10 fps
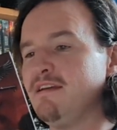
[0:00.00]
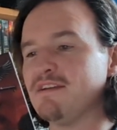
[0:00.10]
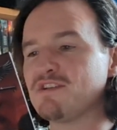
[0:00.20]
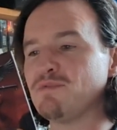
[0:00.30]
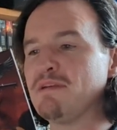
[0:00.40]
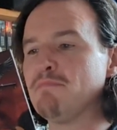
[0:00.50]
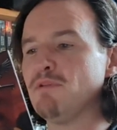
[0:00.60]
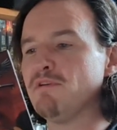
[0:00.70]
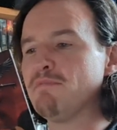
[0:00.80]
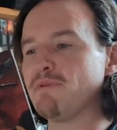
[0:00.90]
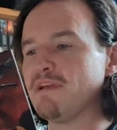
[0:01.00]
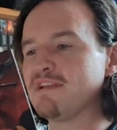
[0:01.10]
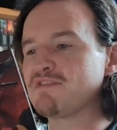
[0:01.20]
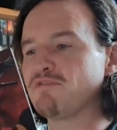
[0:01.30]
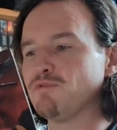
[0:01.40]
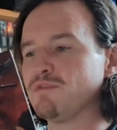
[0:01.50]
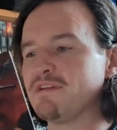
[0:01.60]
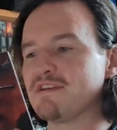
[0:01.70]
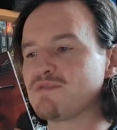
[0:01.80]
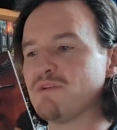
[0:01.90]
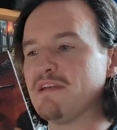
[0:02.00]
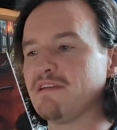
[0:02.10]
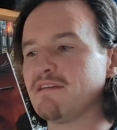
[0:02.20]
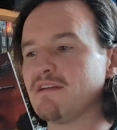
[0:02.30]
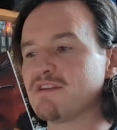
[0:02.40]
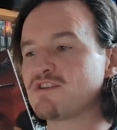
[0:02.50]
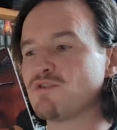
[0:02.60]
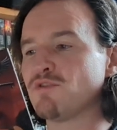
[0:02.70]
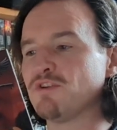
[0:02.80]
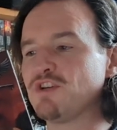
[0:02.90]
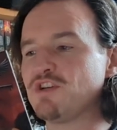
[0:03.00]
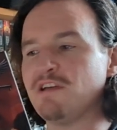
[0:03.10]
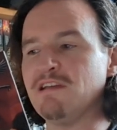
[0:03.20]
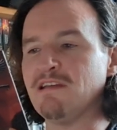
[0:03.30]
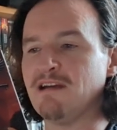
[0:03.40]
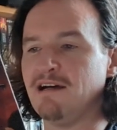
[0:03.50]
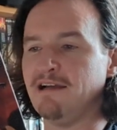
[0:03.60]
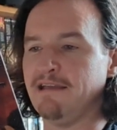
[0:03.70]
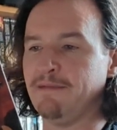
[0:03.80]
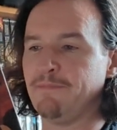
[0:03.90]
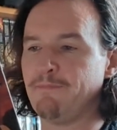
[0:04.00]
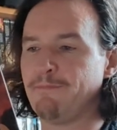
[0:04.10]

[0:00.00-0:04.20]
His twin blonde braids flowed in his wake, his sword shining high.